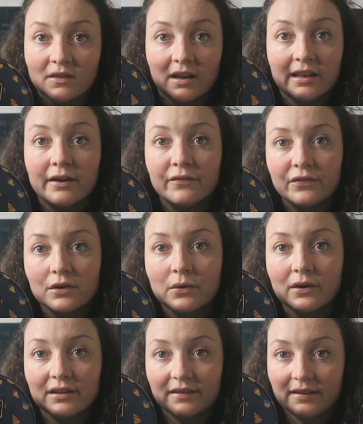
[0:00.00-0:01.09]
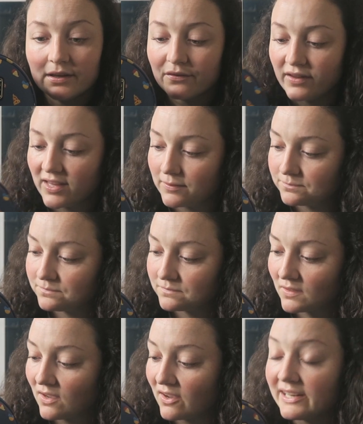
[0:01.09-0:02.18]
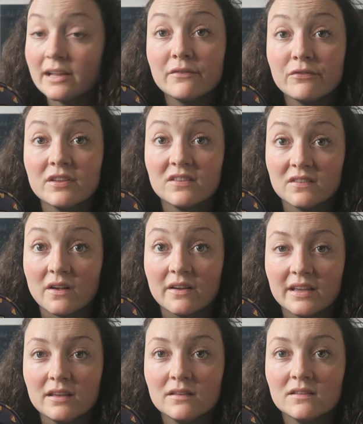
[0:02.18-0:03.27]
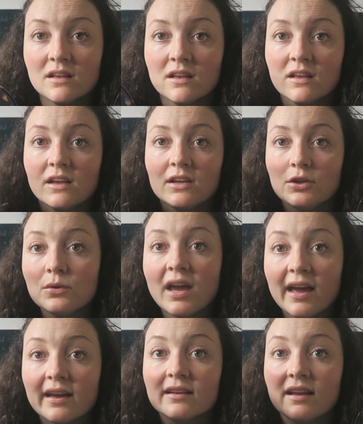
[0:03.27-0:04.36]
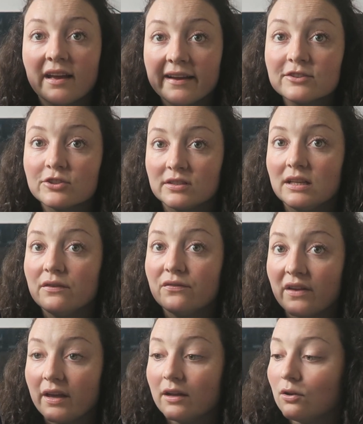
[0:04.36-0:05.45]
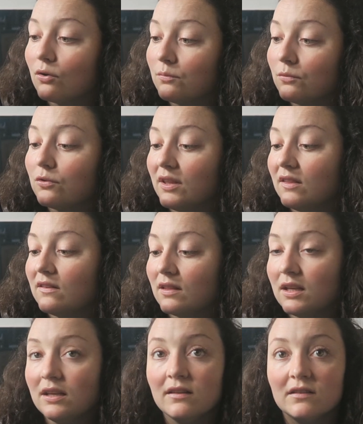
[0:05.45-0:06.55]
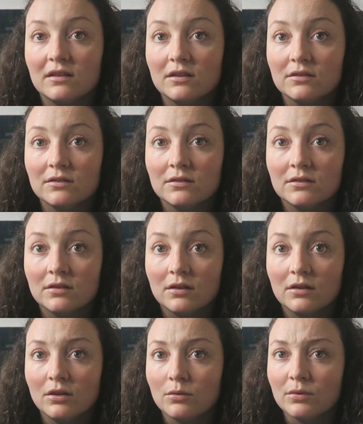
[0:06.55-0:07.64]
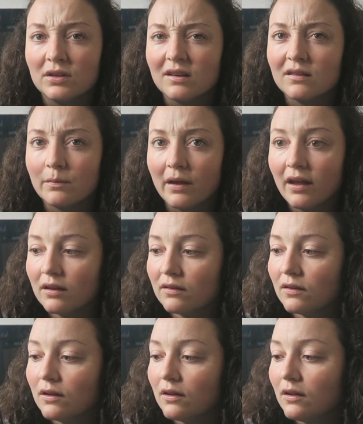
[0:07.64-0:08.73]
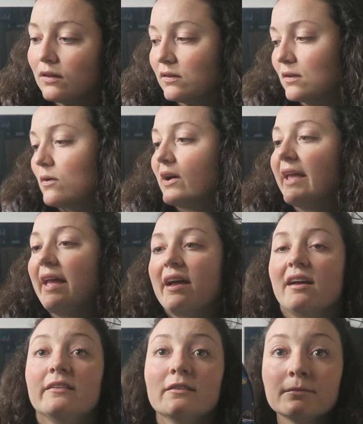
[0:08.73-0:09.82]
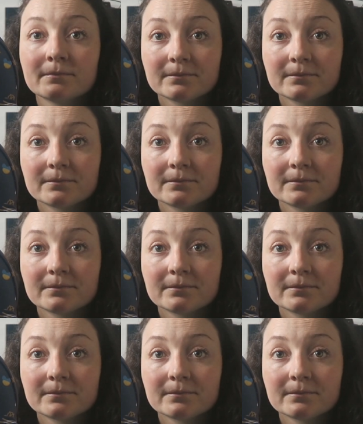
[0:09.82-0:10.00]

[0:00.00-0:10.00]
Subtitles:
I love the quality of it. I love the size. You can actually fit a lot more into these than you would expect. So I had